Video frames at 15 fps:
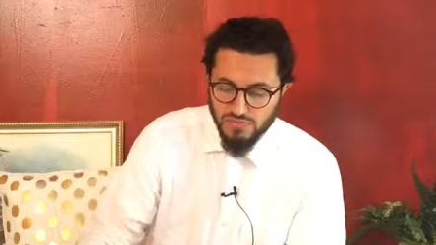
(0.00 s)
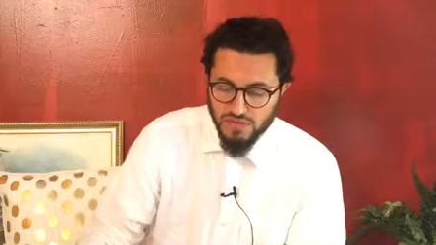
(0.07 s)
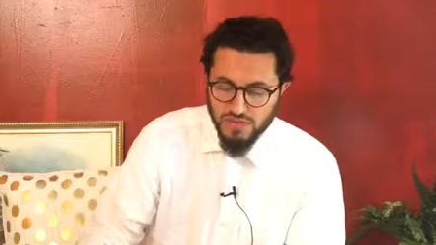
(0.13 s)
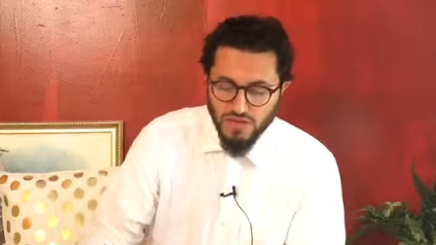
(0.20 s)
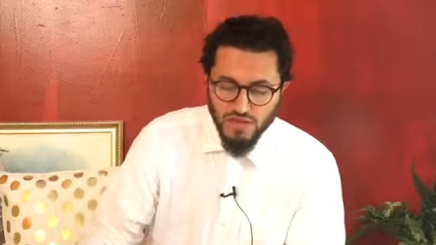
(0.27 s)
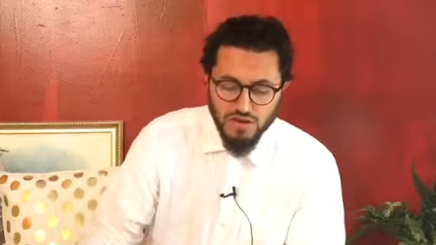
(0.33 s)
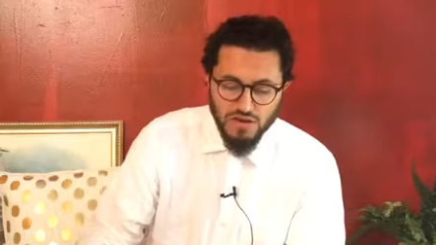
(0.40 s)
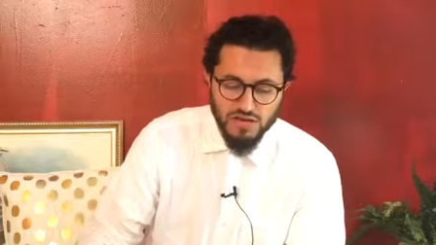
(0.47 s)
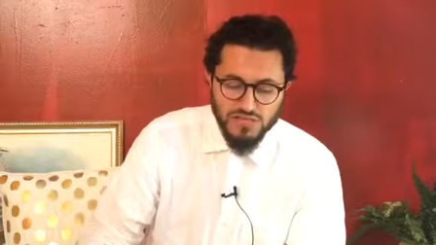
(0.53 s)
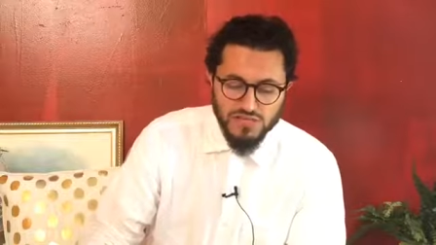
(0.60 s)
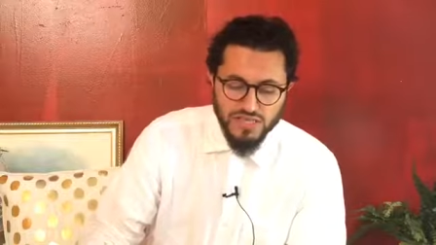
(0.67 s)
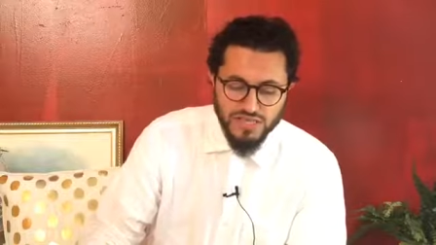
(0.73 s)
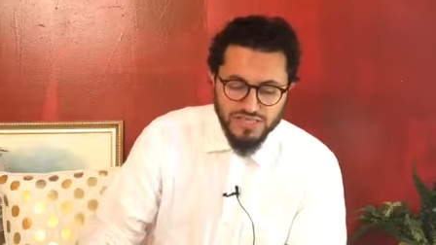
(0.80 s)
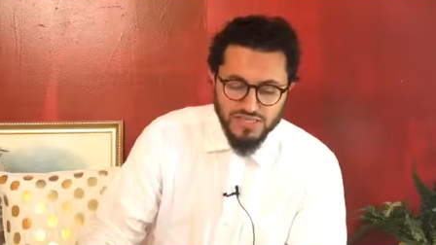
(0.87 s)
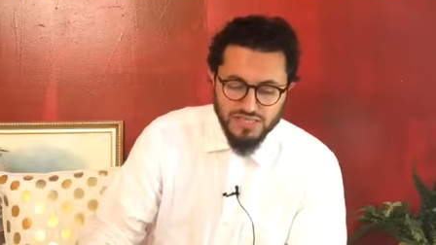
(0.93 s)
They are
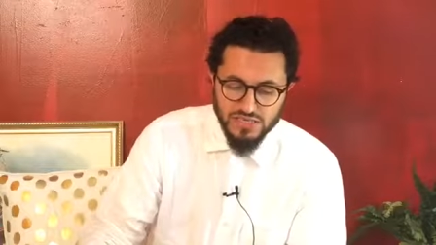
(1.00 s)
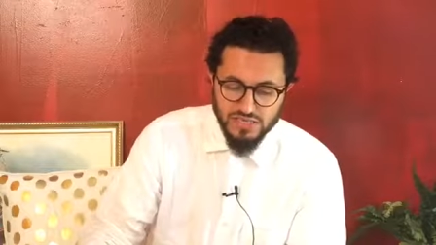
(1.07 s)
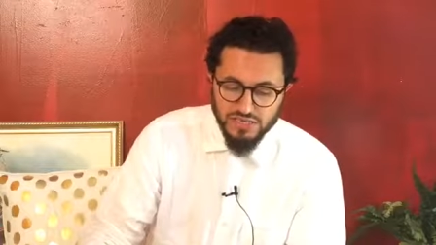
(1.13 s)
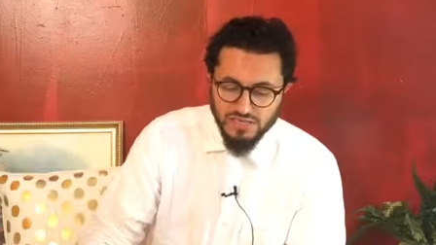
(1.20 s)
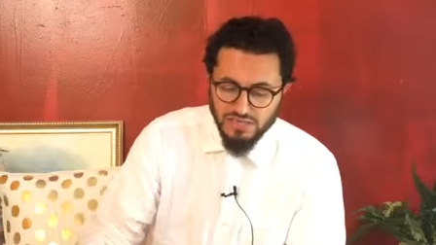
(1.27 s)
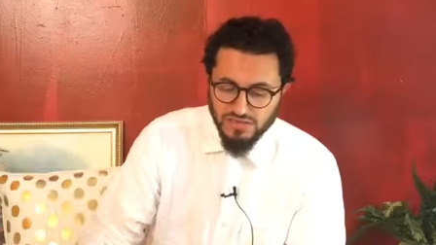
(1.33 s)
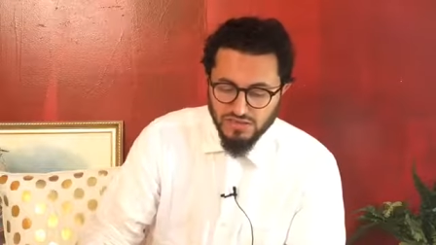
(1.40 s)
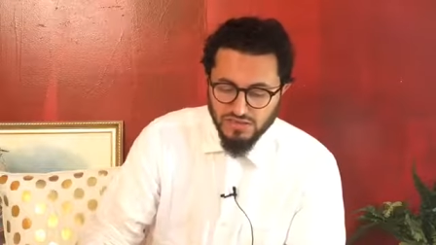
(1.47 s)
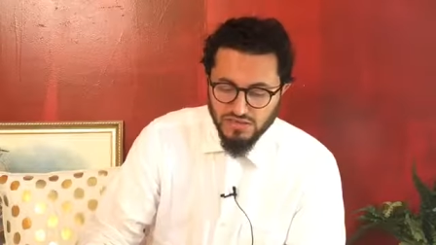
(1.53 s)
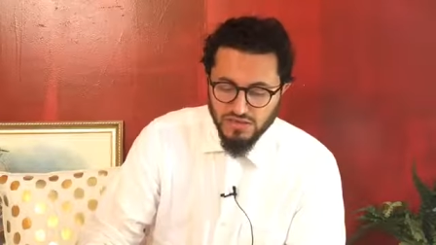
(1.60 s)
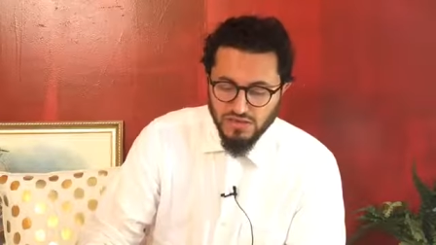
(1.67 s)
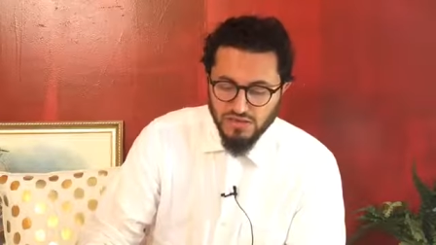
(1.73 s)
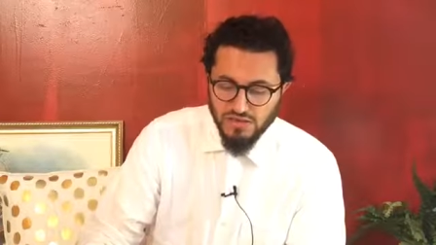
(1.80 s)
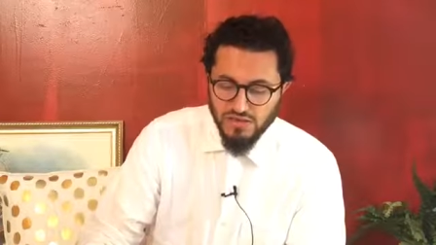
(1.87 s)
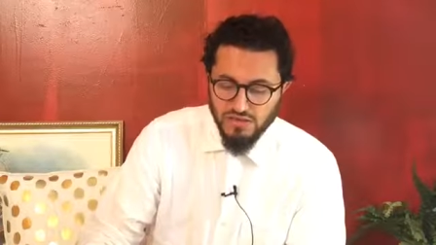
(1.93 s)
tested
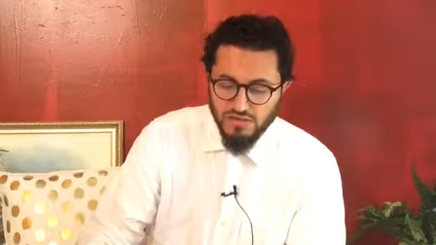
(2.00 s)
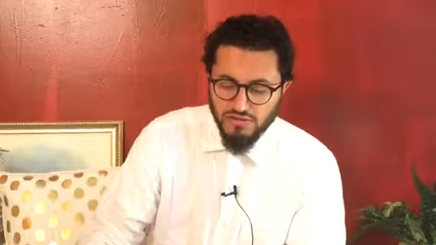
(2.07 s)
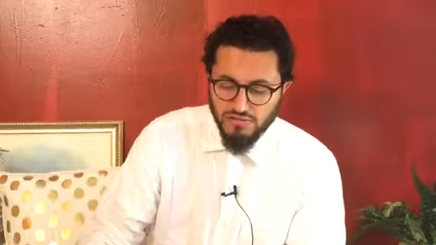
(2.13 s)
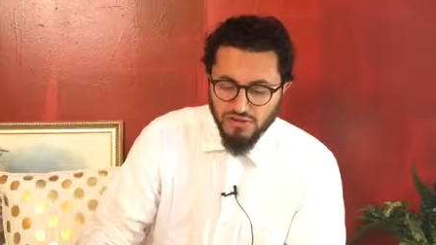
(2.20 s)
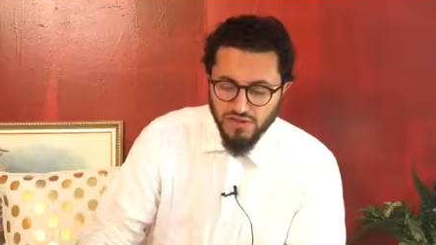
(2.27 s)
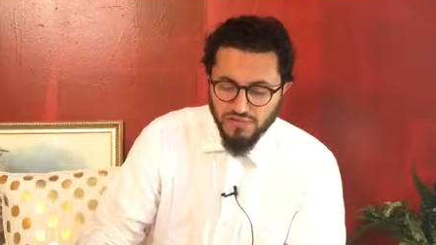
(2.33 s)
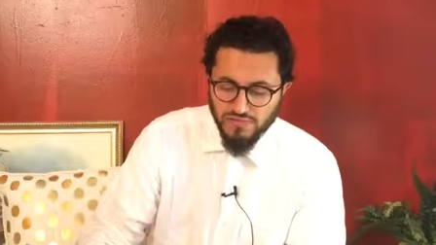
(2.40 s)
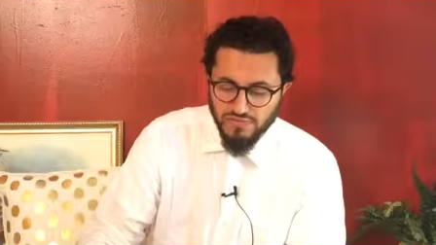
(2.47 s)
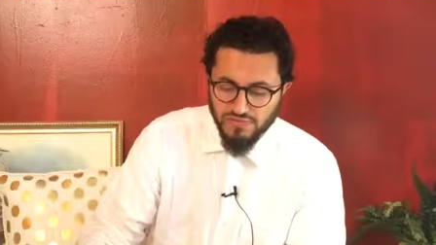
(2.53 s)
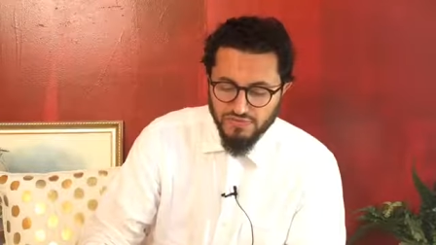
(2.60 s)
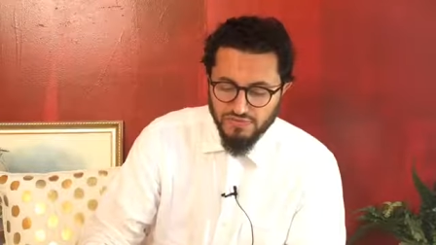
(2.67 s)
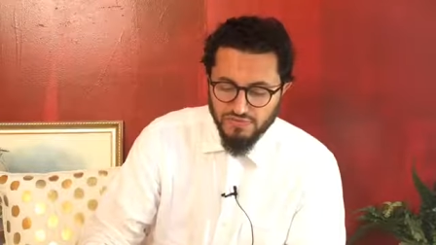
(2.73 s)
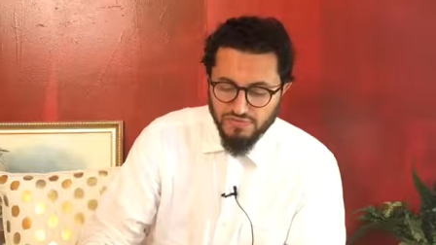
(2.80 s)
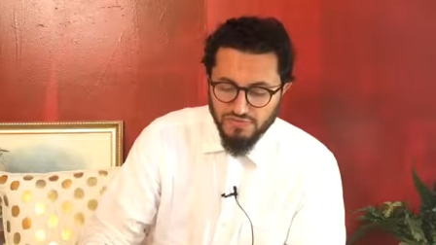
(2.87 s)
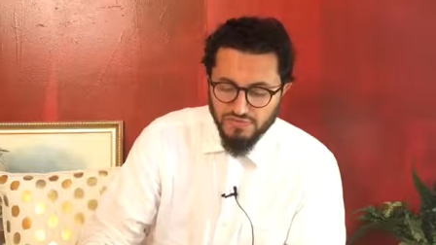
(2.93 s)
in their graves.